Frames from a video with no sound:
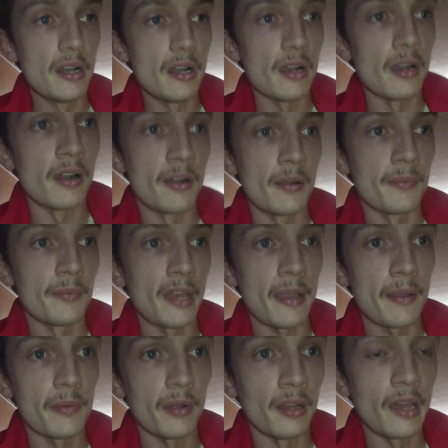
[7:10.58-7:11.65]

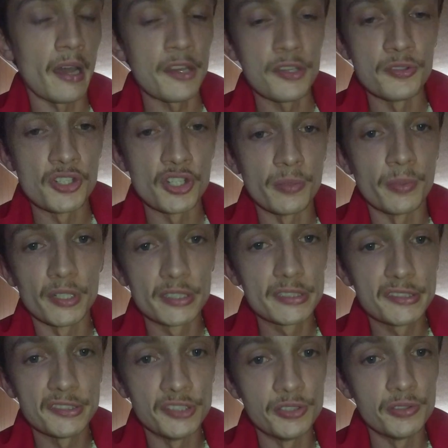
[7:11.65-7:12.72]
like a lot of
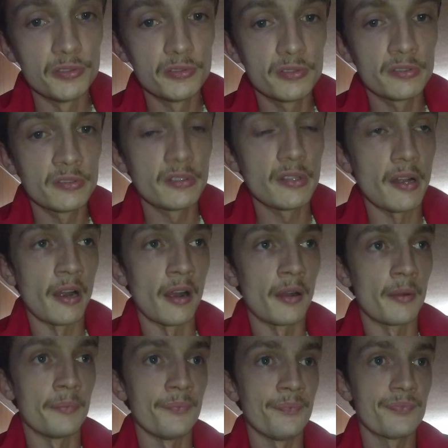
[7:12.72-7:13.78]
YouTubers do,
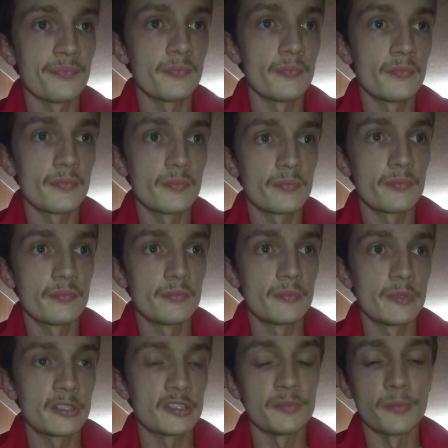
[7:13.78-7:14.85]

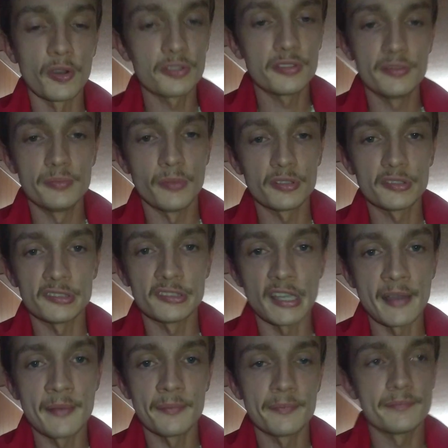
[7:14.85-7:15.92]
because most of the
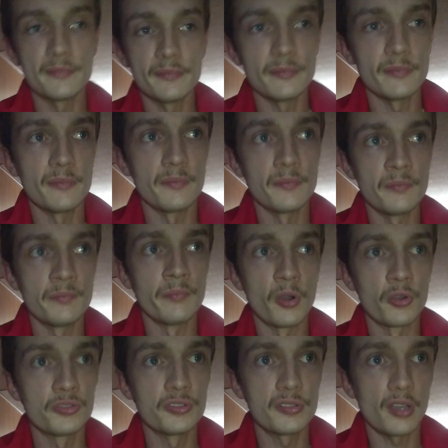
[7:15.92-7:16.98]
time
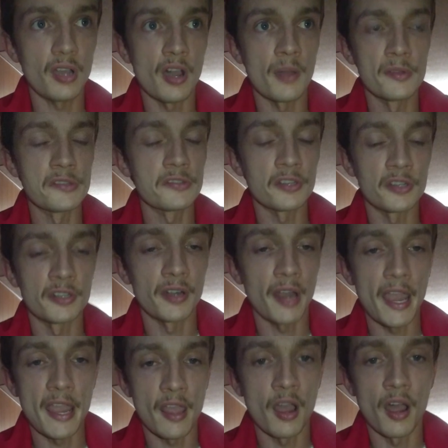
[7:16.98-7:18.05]
most comments are
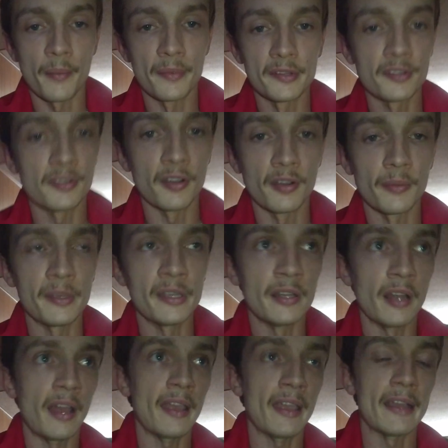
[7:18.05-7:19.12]
hate comments, so I mean
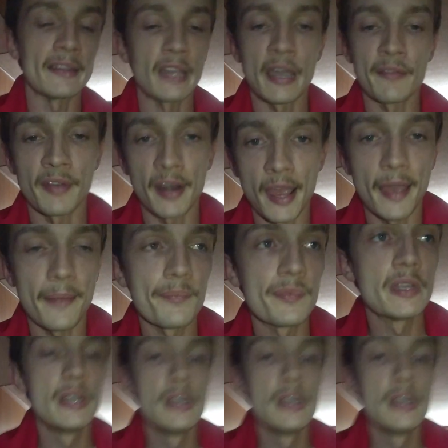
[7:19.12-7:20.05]
I ain't got time for that.